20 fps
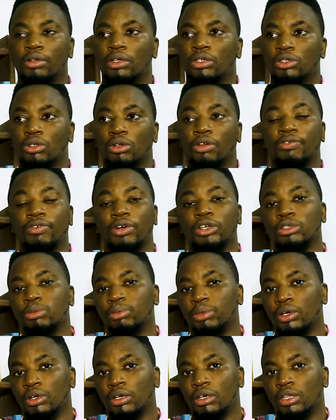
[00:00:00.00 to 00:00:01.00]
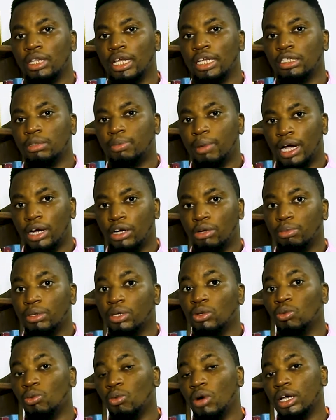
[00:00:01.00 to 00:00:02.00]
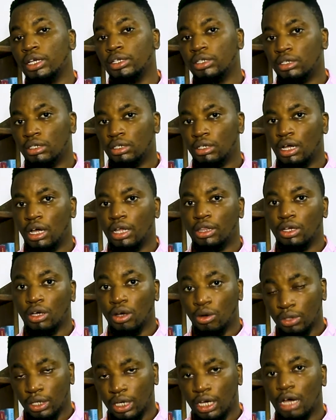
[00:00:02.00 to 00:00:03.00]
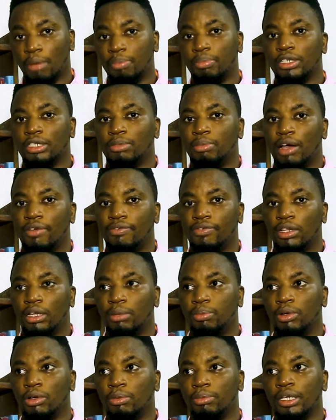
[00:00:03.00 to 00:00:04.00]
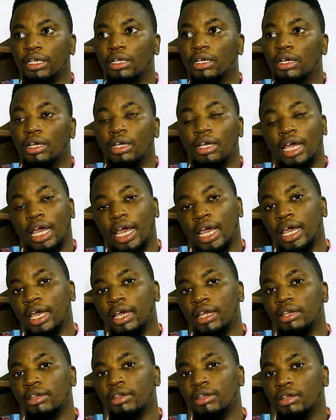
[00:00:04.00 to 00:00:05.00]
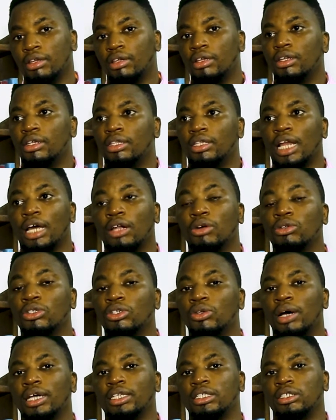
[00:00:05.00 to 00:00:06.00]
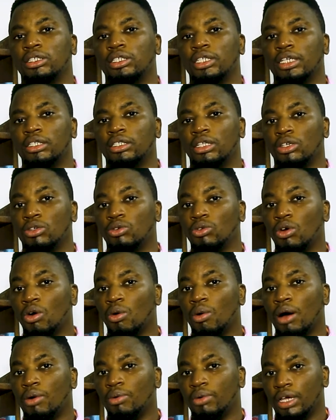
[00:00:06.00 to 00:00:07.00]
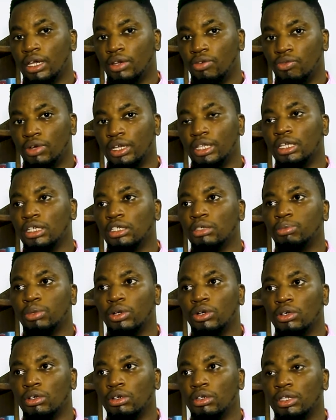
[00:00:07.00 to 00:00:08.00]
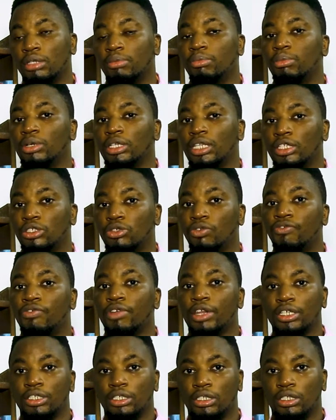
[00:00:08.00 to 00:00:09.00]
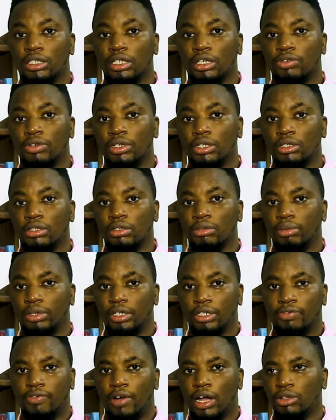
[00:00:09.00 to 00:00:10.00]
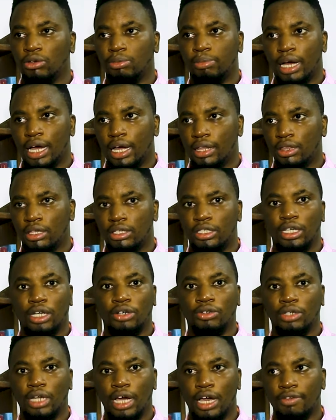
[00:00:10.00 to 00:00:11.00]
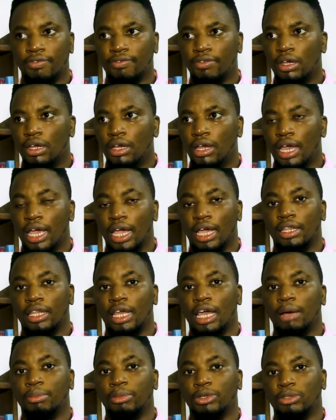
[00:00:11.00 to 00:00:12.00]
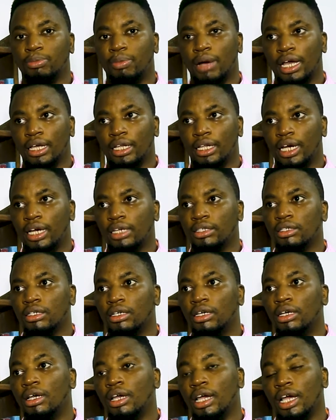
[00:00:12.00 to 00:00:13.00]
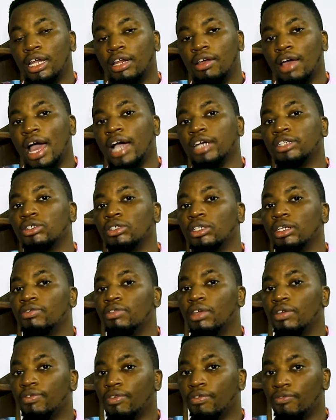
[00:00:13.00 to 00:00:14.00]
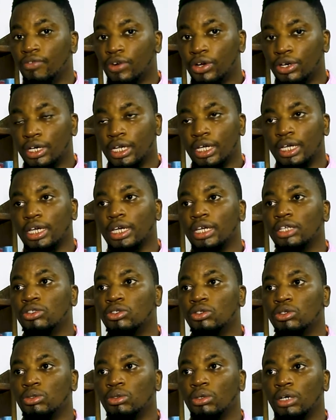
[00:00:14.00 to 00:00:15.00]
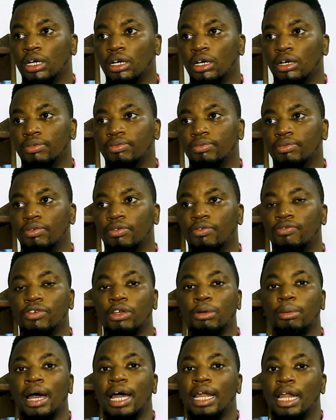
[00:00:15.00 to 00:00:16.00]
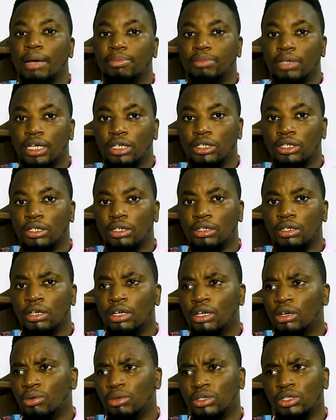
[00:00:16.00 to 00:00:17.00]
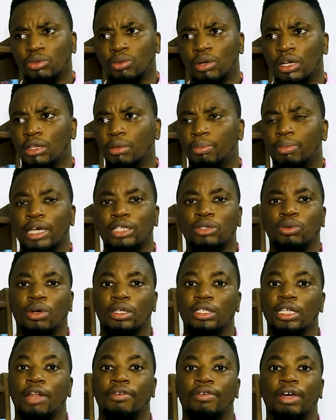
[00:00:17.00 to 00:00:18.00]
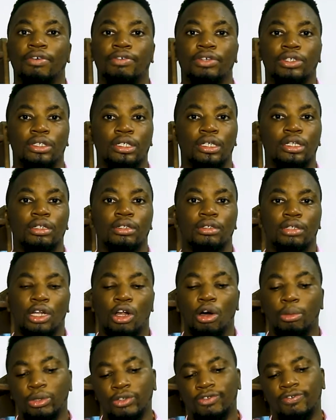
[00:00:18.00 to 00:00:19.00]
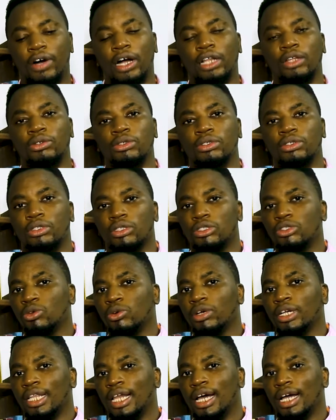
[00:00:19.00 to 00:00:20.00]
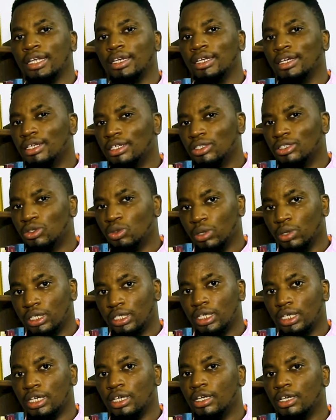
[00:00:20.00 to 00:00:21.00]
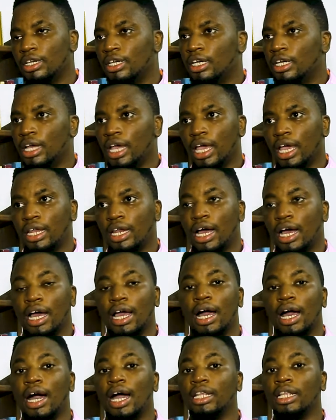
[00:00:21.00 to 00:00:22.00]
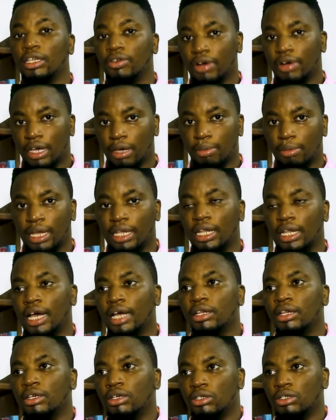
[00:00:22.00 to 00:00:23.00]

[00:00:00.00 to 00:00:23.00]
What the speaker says: So the first book that inspired me was The Golden Compass by Philip Pullman. And not only do I suggest that you go out and read this book, but that you finish the series, which is followed by The Subtle Knife and The Amber Spyglass. And actually, they've converted it into a film adaptation, which is one of the best ones that I've ever seen. It almost follows the storyline to a T, and I highly recommend that.